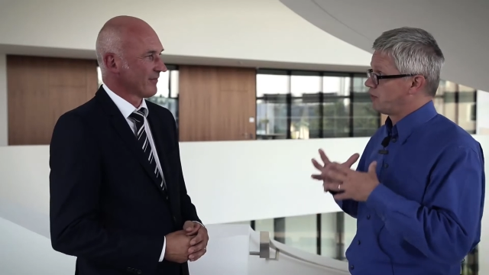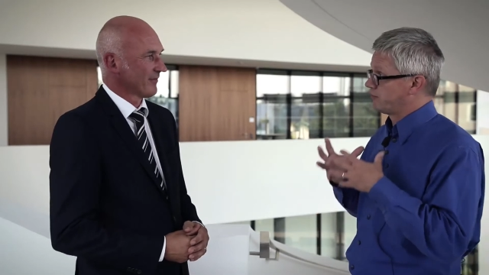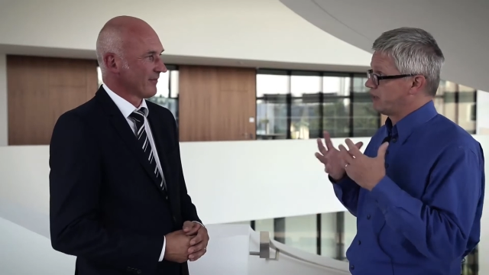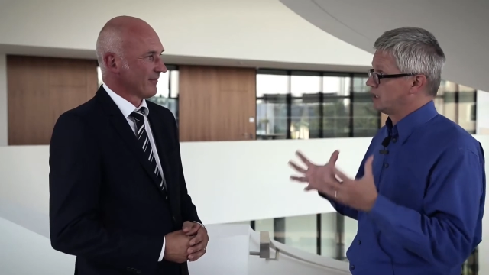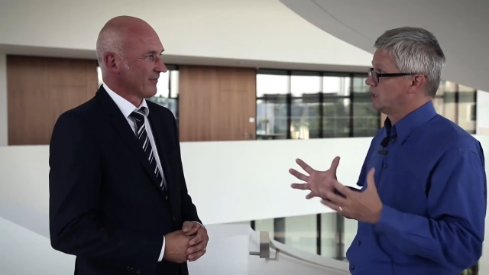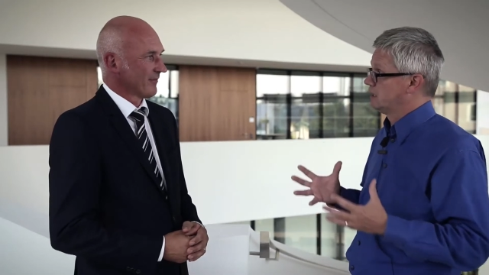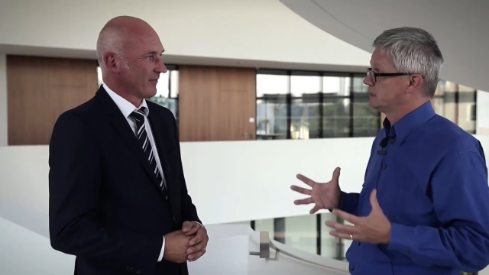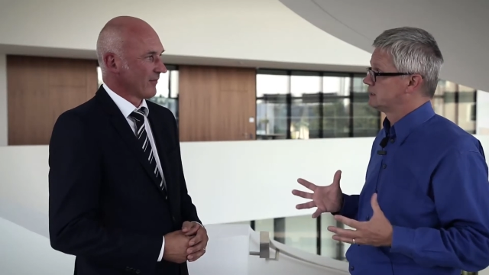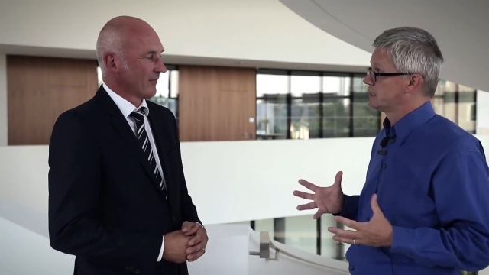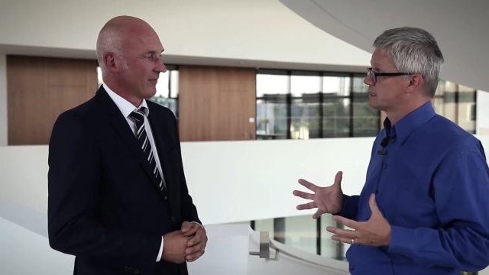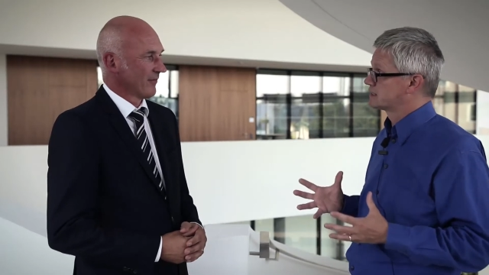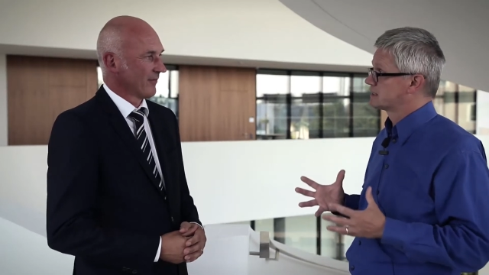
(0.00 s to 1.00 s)
Speaker 1: of
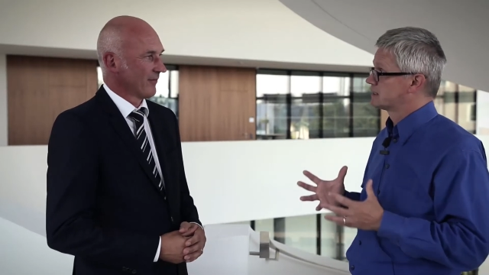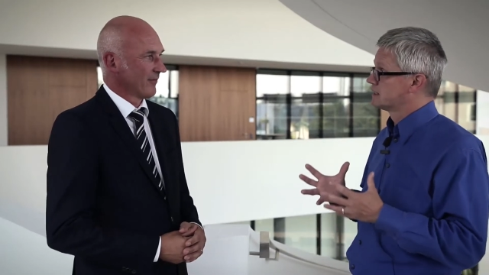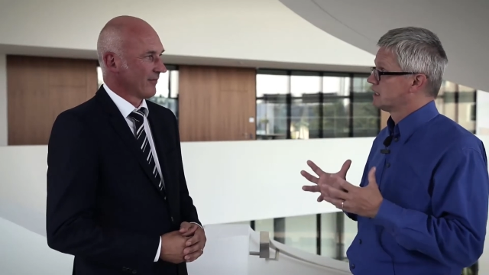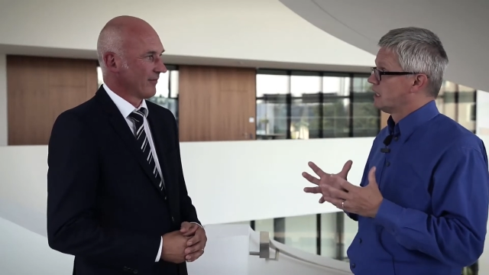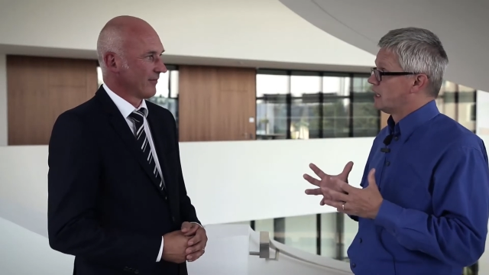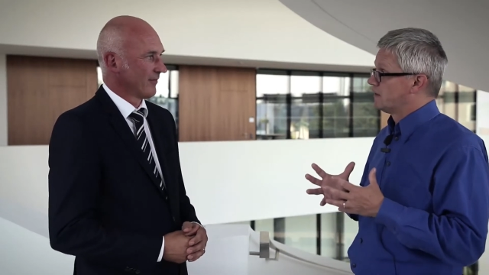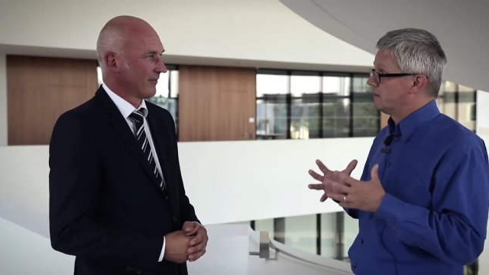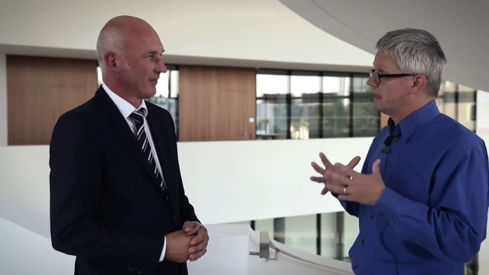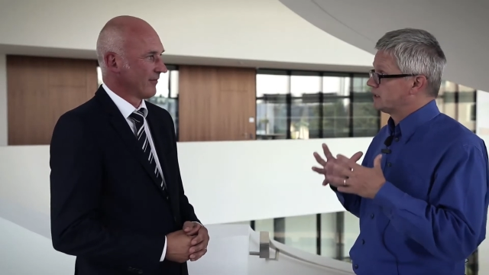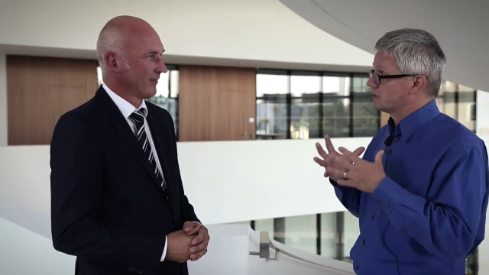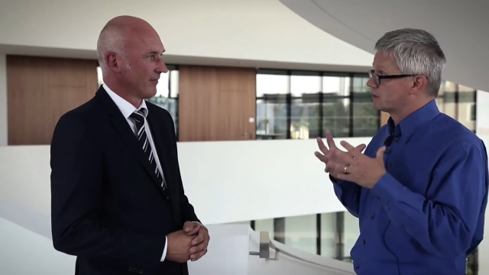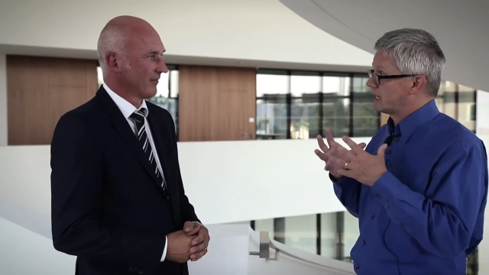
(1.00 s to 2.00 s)
analytics
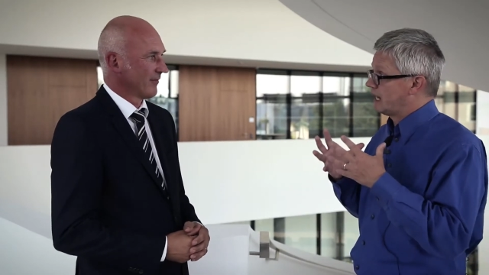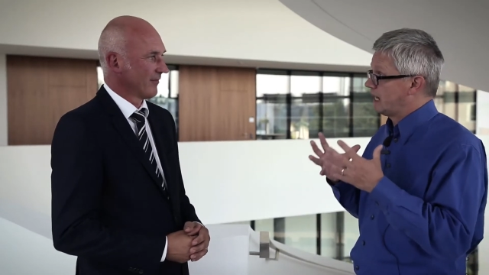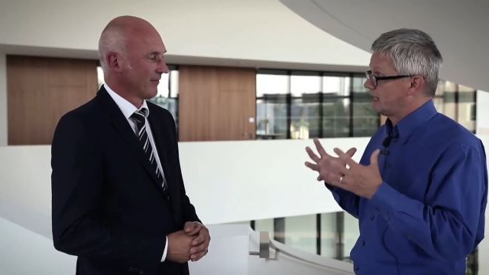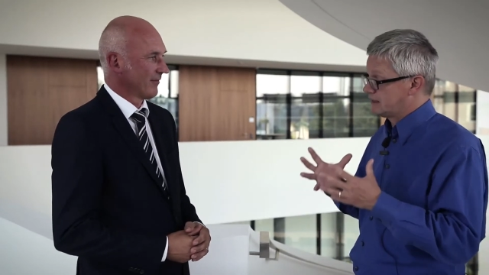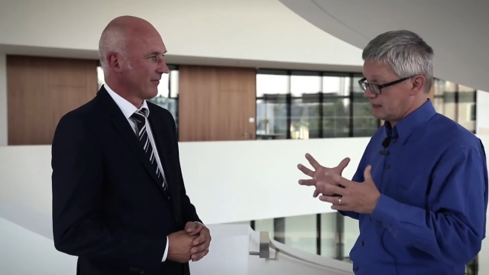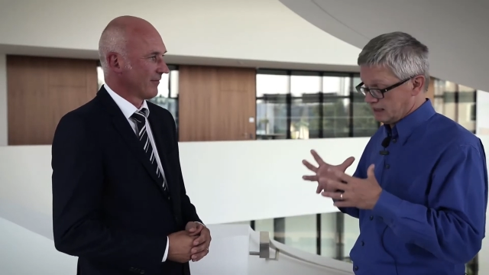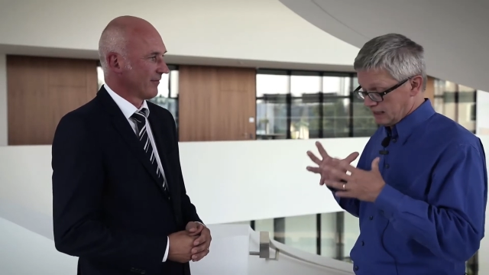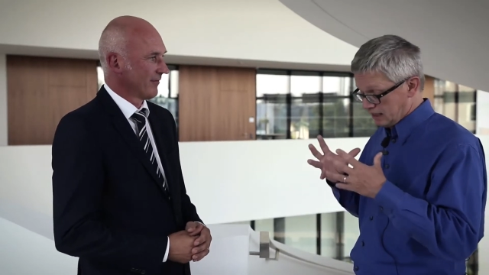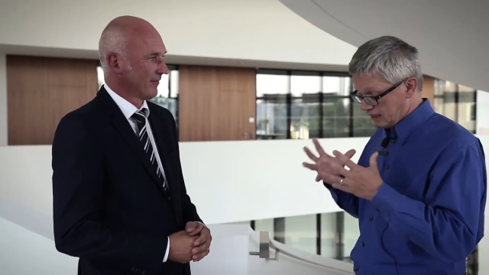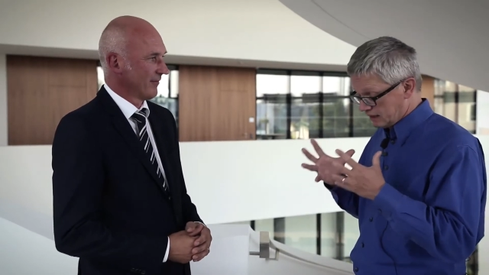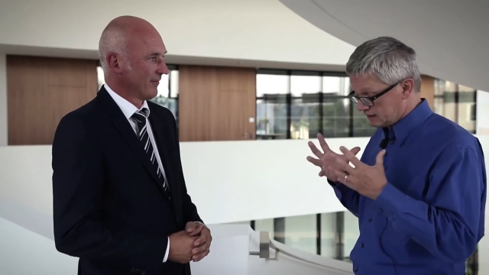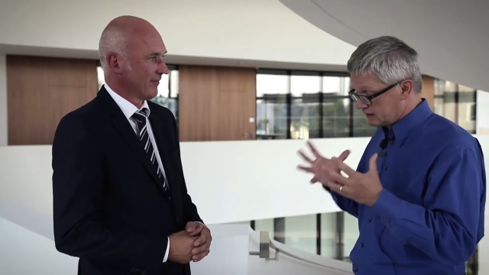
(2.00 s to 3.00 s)
that you can
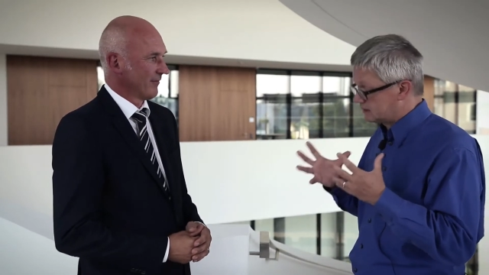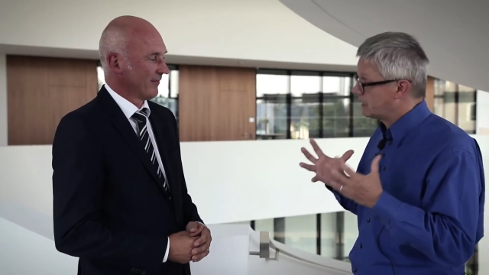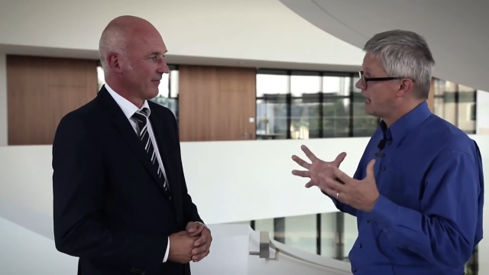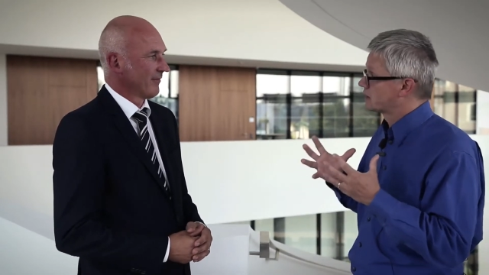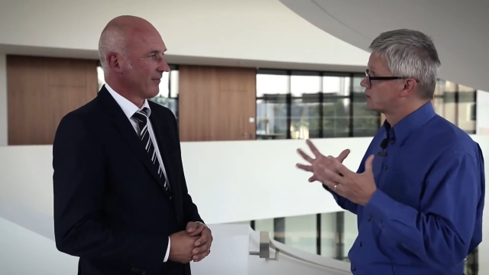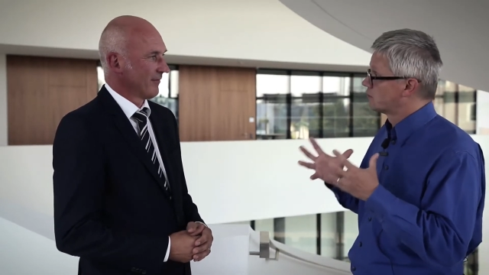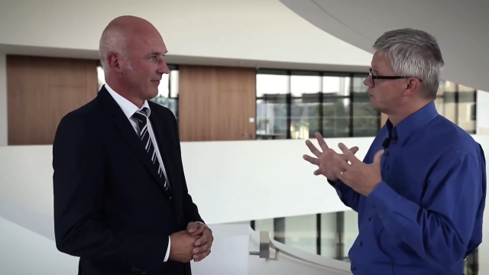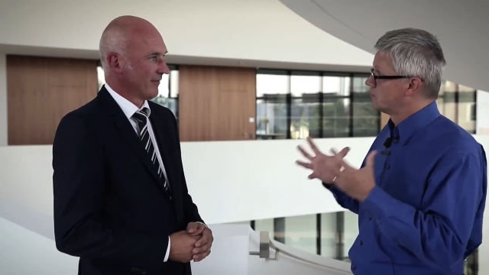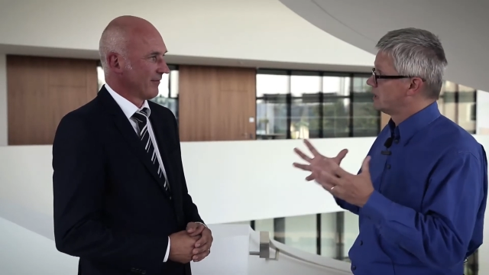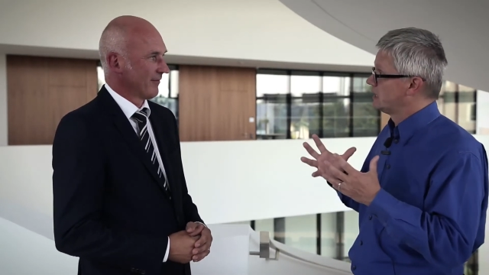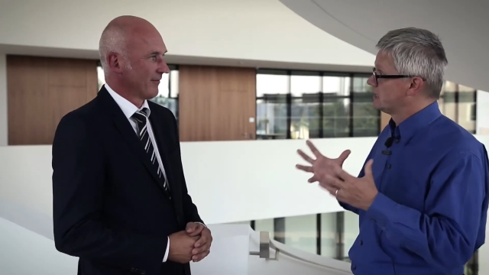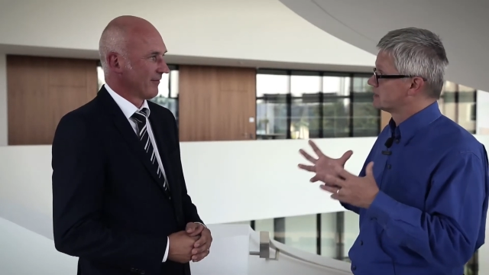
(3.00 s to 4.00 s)
uh, detect
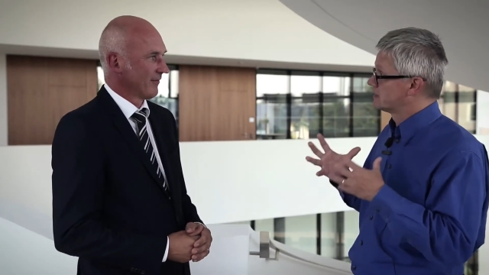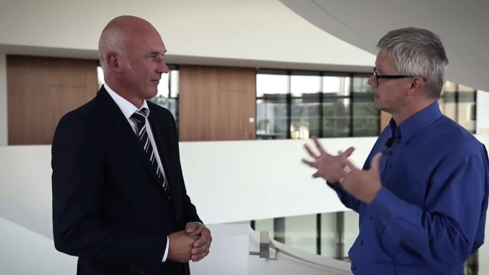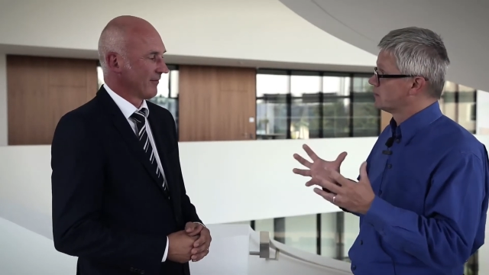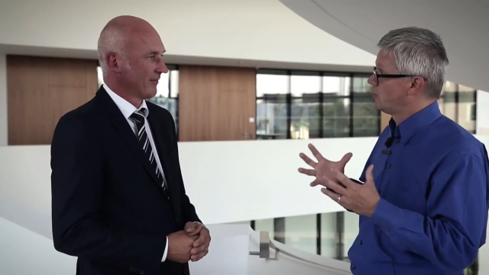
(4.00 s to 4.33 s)
really single